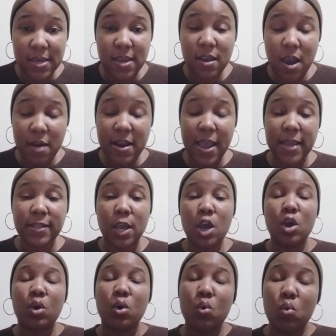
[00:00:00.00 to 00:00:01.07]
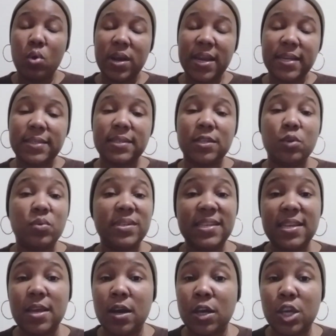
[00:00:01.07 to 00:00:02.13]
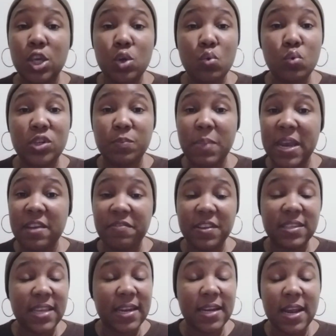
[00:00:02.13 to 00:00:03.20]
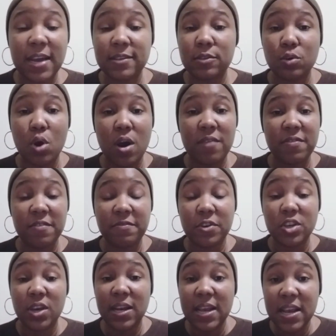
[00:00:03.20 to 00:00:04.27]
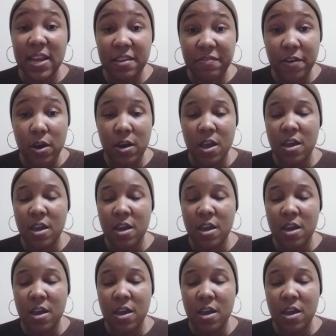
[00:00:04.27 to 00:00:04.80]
All right? Google it. You will see the huge benefits that it has to offer for your liver,